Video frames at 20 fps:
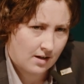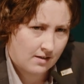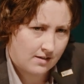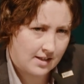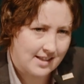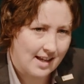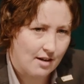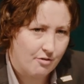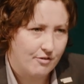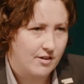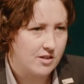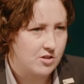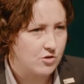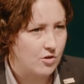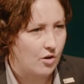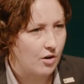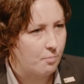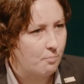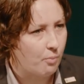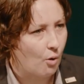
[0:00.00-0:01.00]
the different
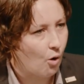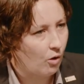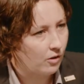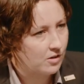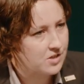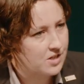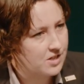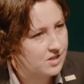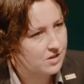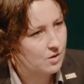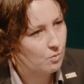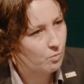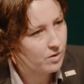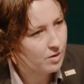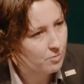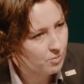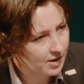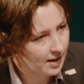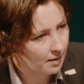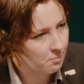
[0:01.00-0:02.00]
sort of policies that
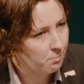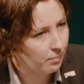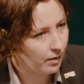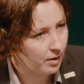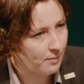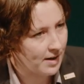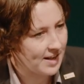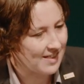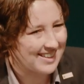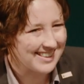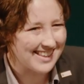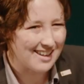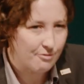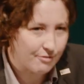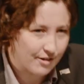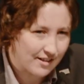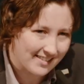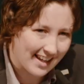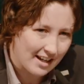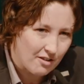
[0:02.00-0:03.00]
we would implement, the
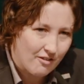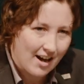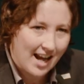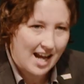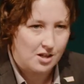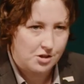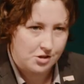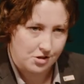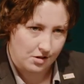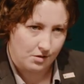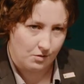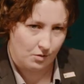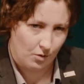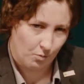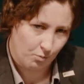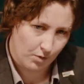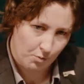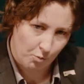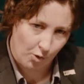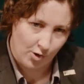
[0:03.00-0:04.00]
different direction
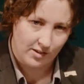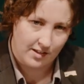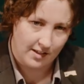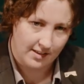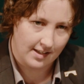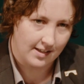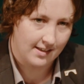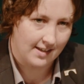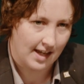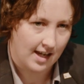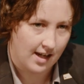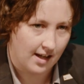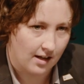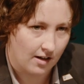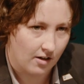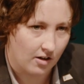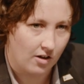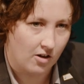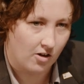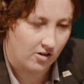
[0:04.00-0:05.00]
we wanted to take
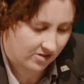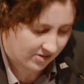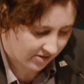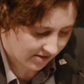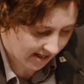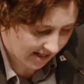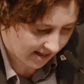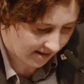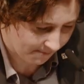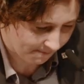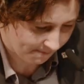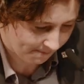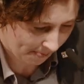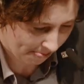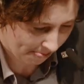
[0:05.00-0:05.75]
our country in.